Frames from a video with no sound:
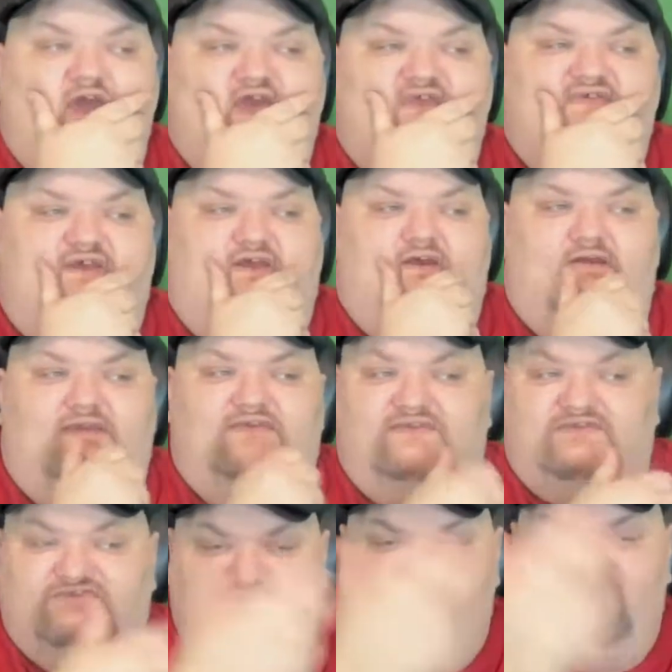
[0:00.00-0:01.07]
He's
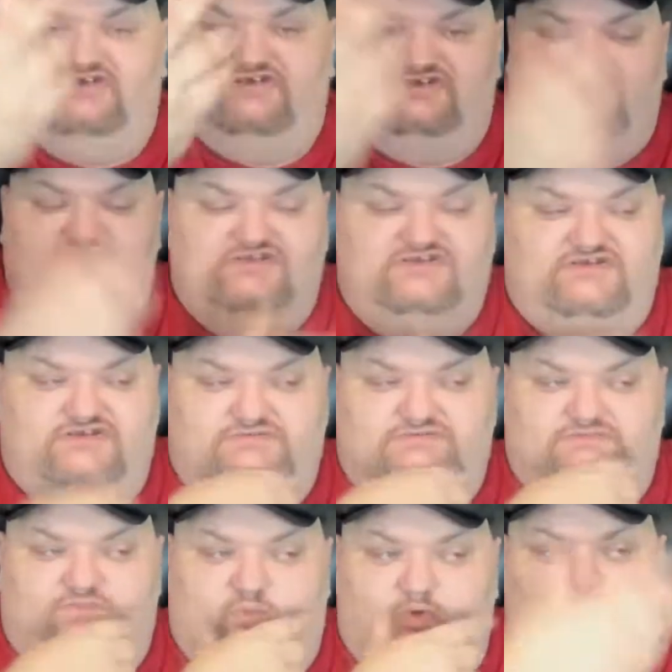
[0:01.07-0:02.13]
a genius. He's a
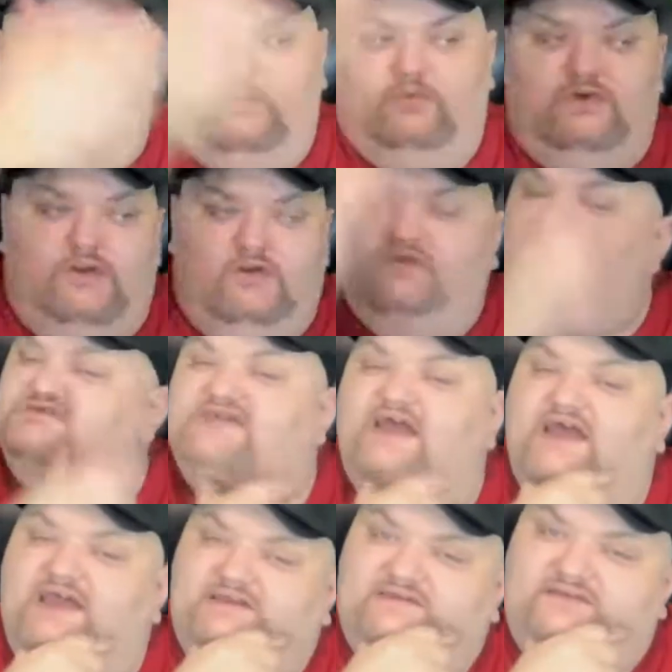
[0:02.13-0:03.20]
world-renowned
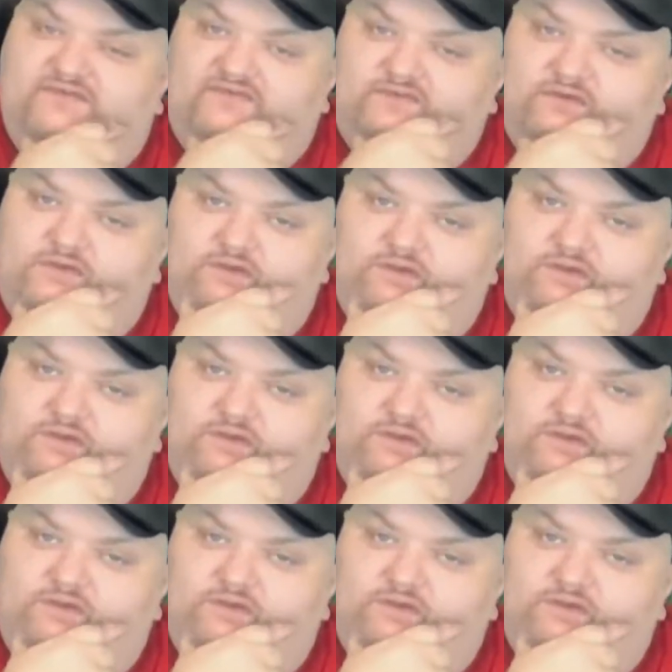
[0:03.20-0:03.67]
scientist,